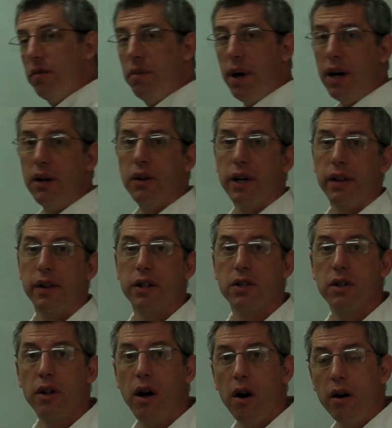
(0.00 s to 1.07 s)
of buckling.
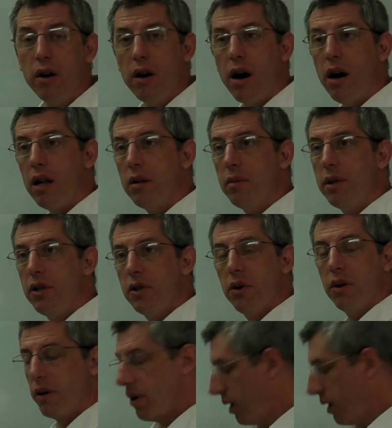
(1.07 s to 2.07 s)
There's long column and short